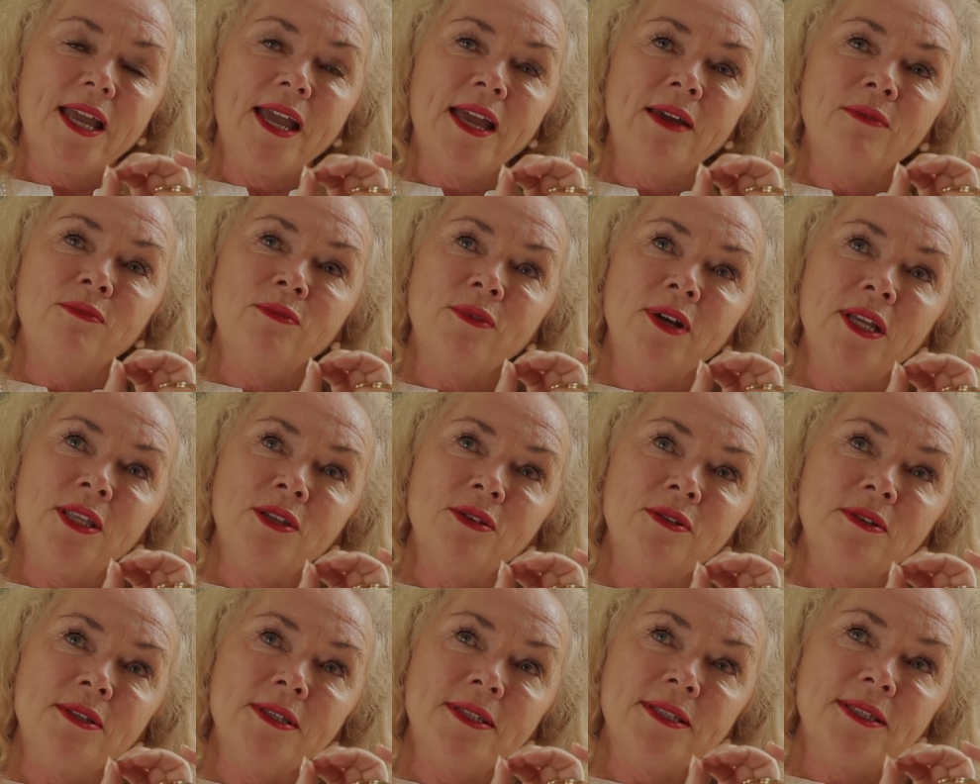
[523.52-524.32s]
And
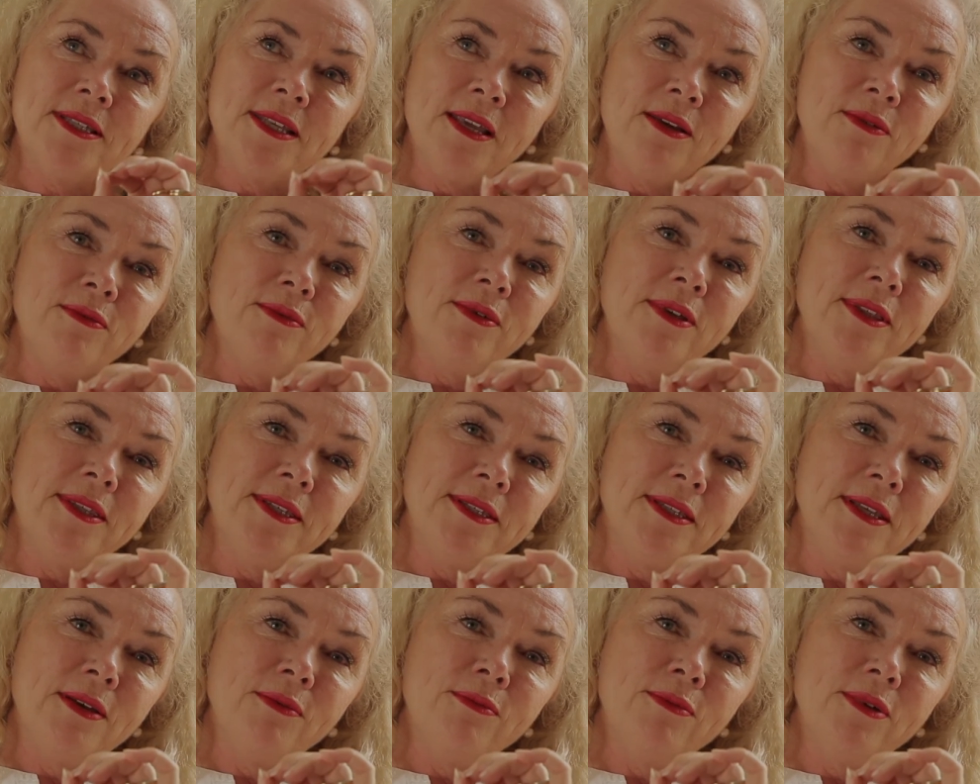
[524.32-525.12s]
when you sit with
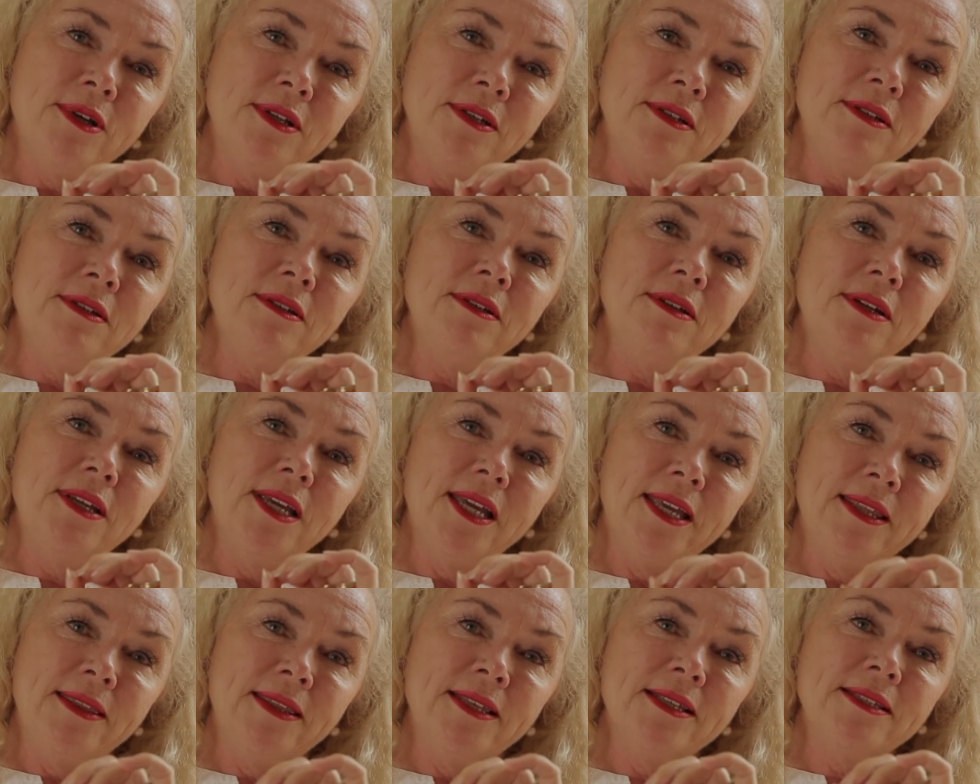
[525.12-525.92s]
someone
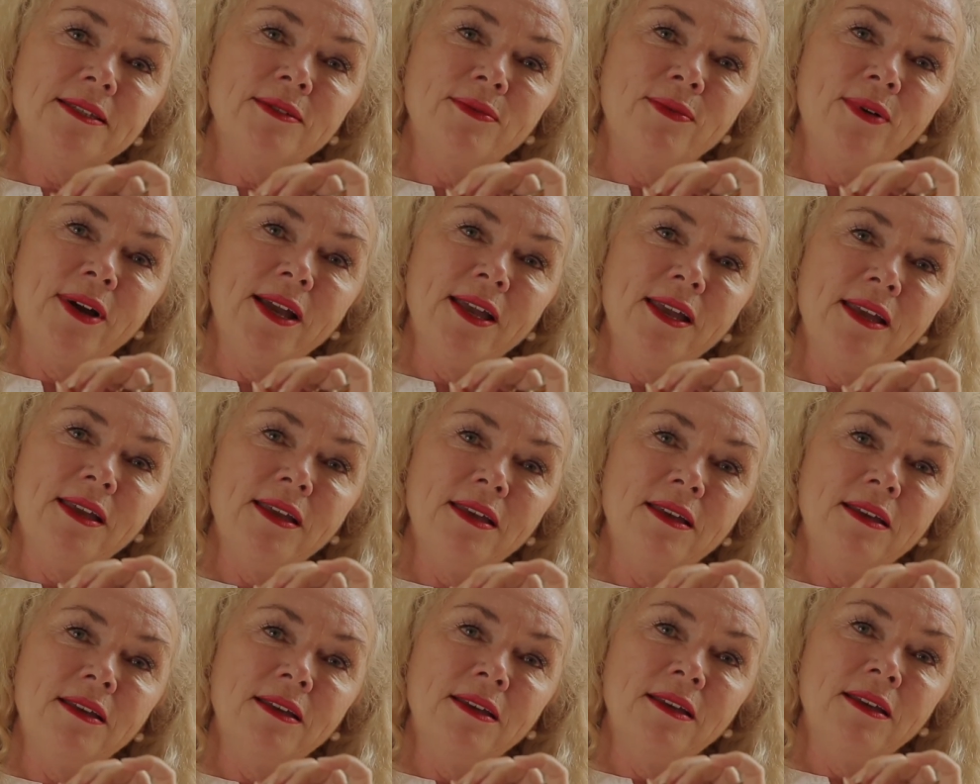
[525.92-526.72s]
in this
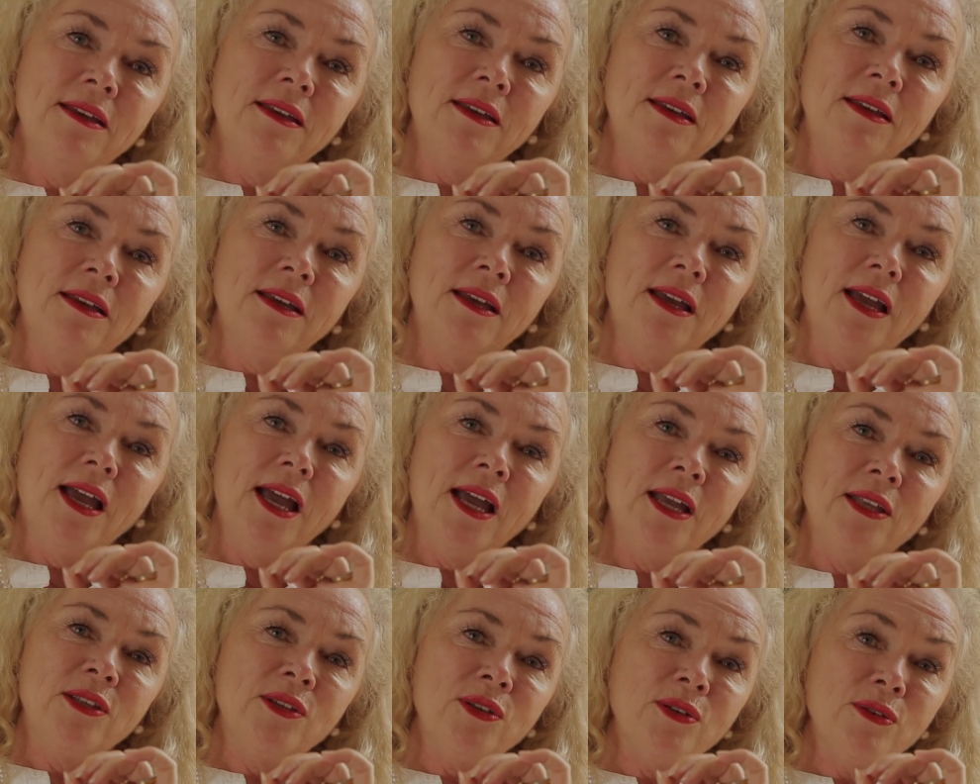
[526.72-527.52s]
way,
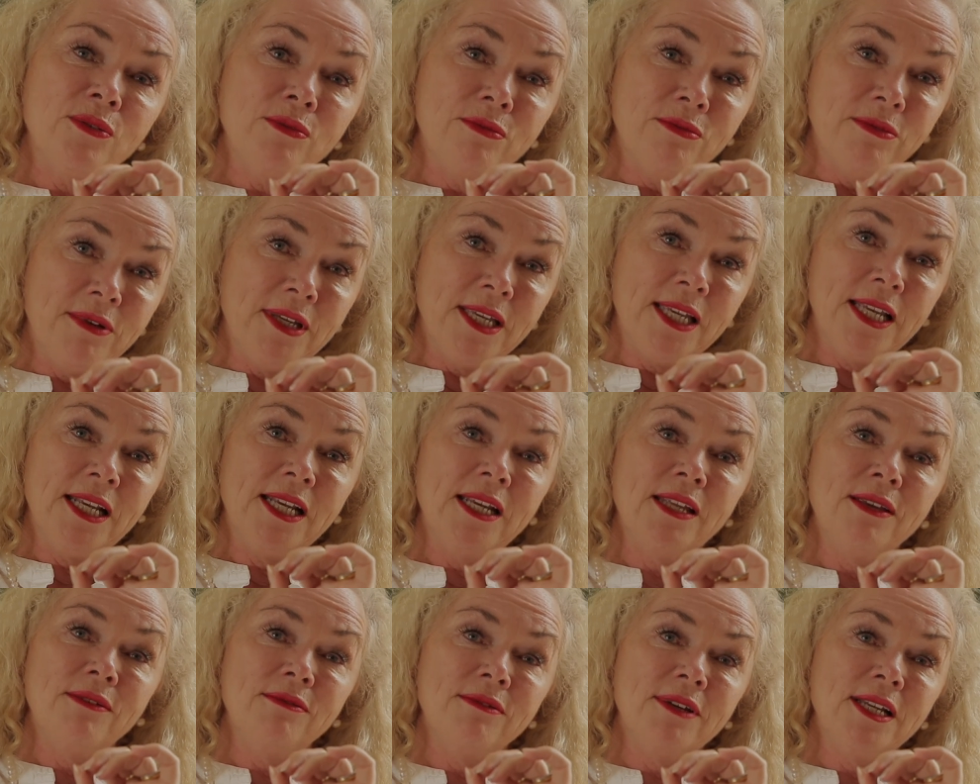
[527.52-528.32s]
and you
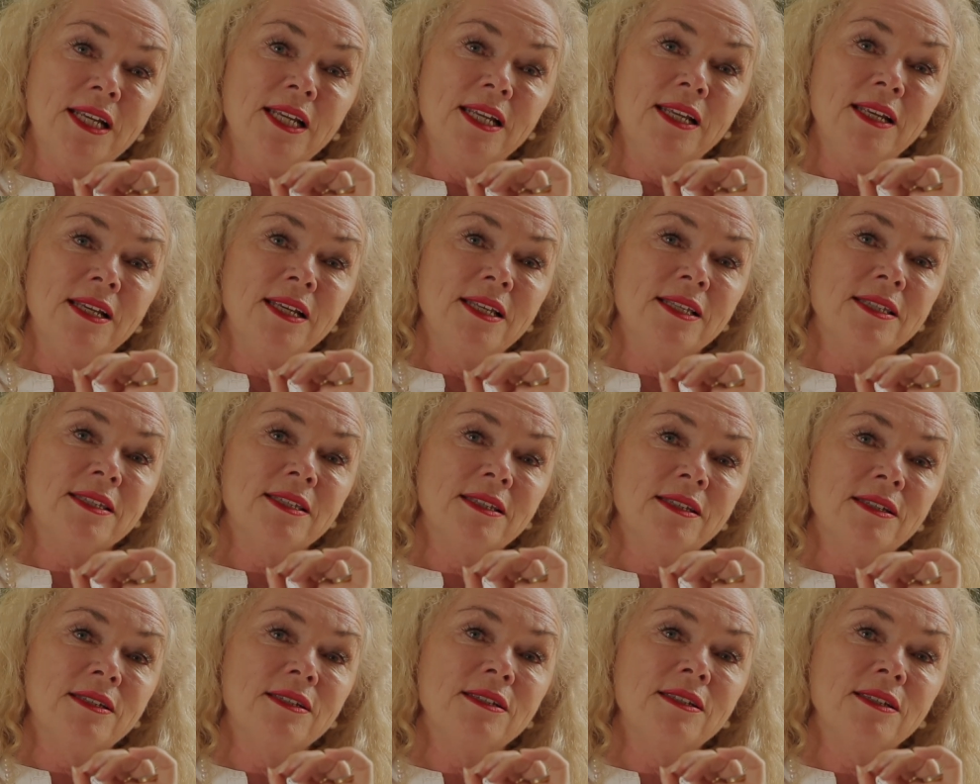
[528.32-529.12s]
really, really
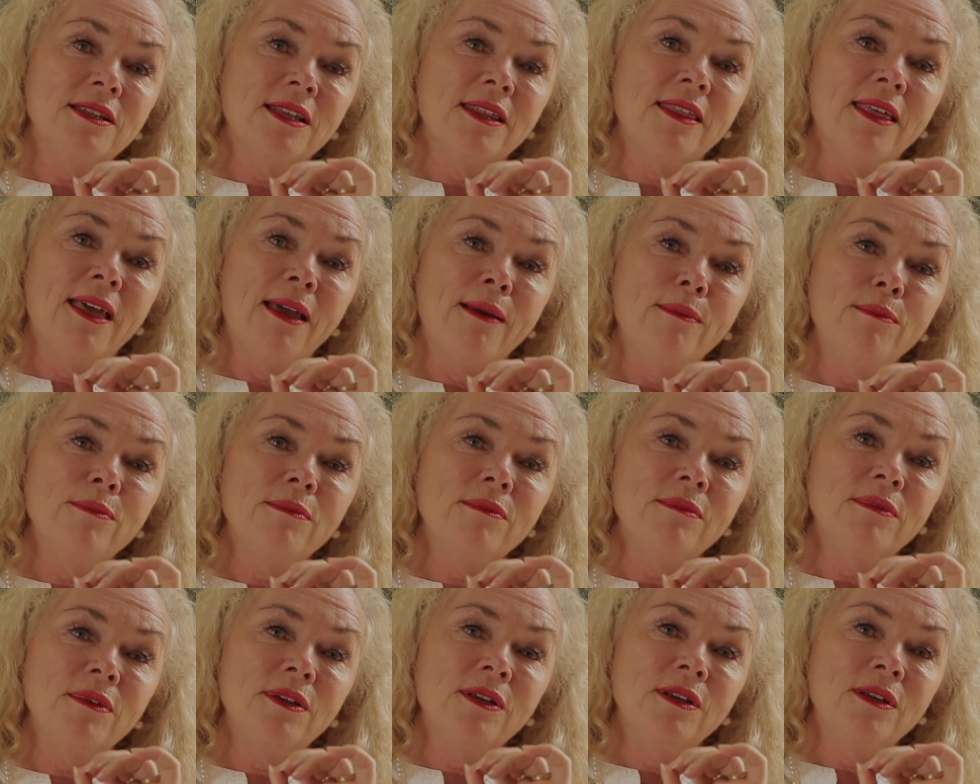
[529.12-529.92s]
listen to
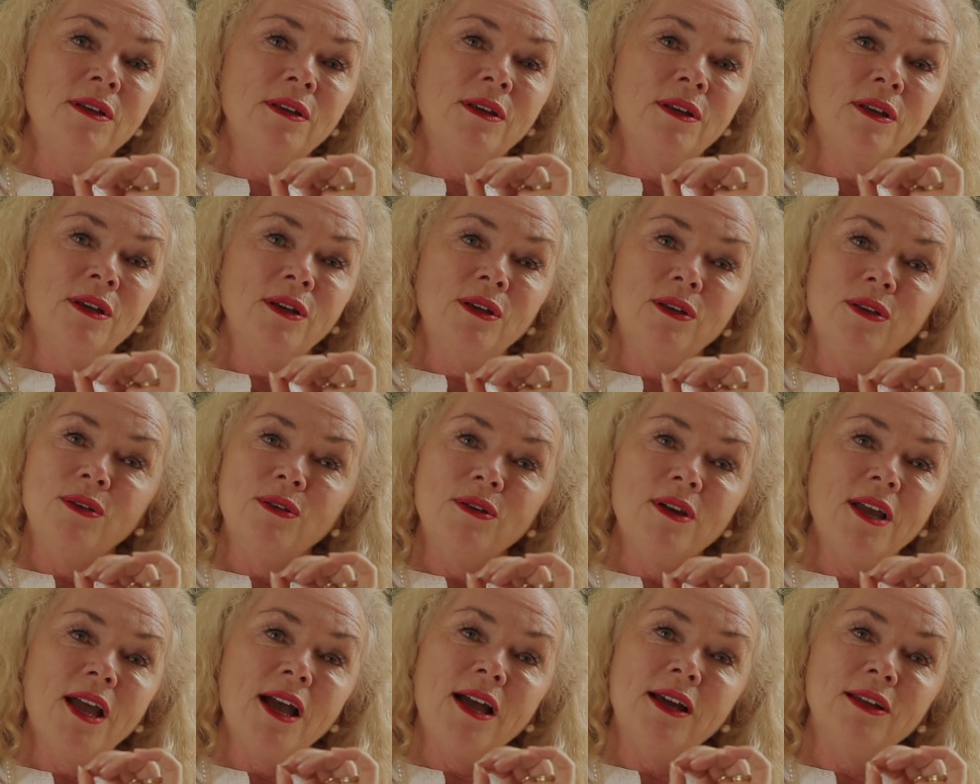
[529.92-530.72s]
them,
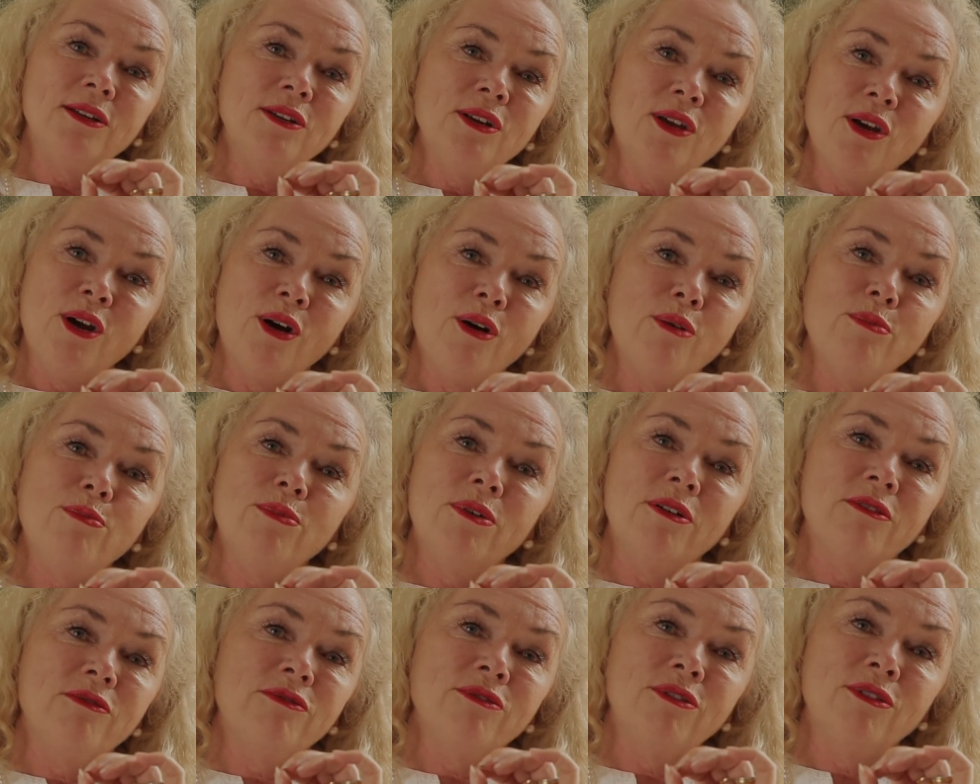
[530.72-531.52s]
you can't
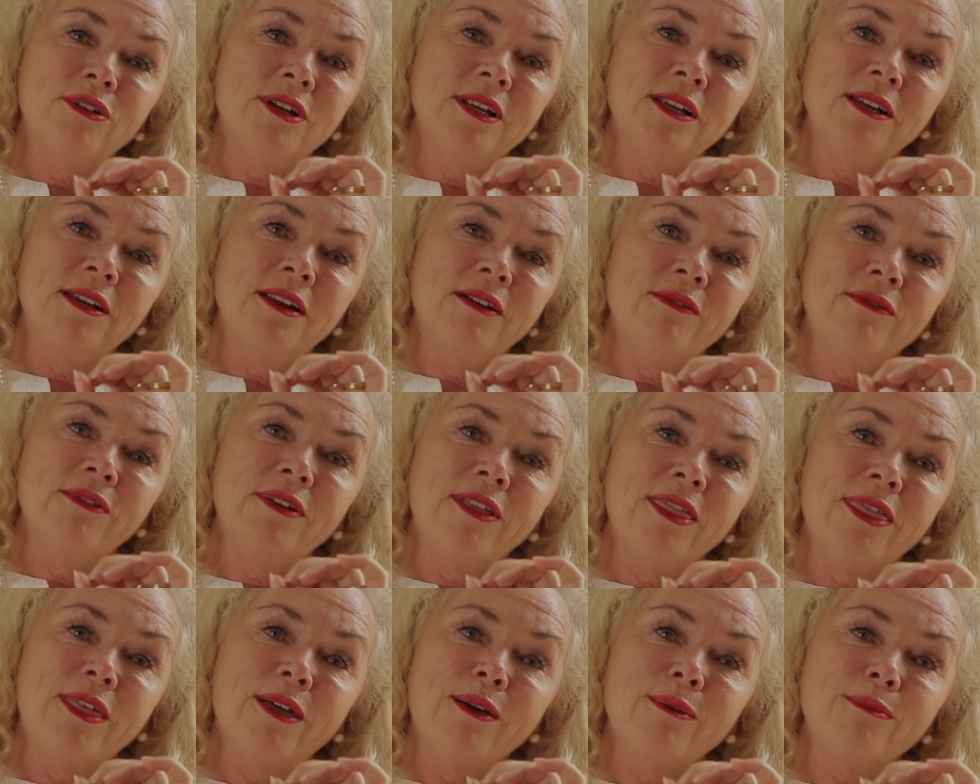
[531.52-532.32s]
help but fall in love
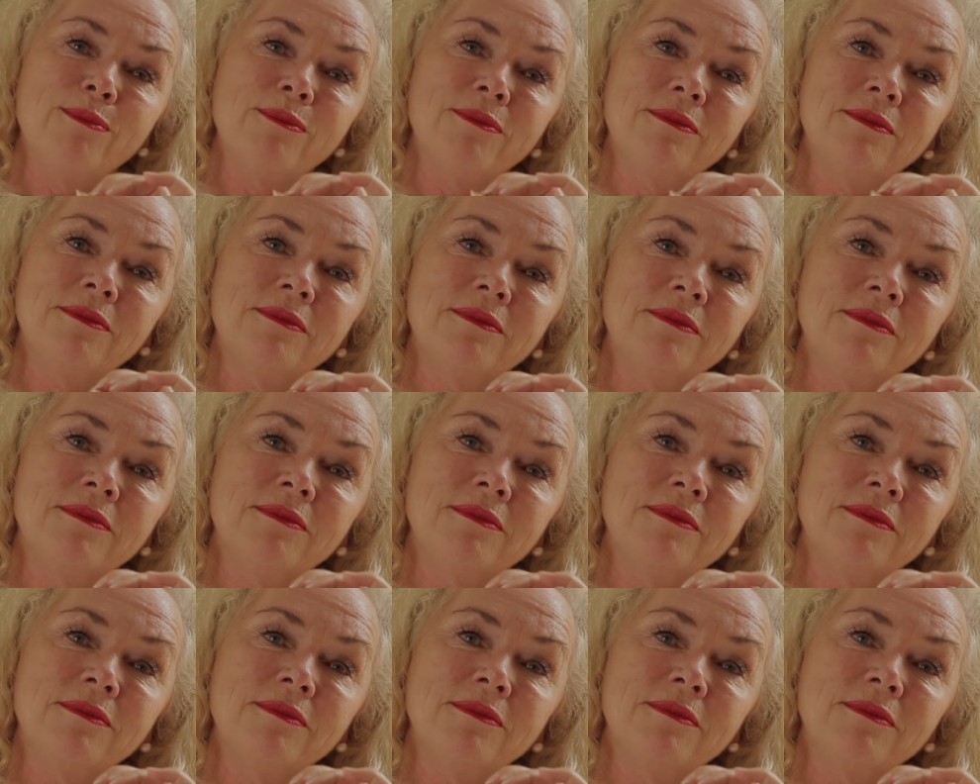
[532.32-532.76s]
with them.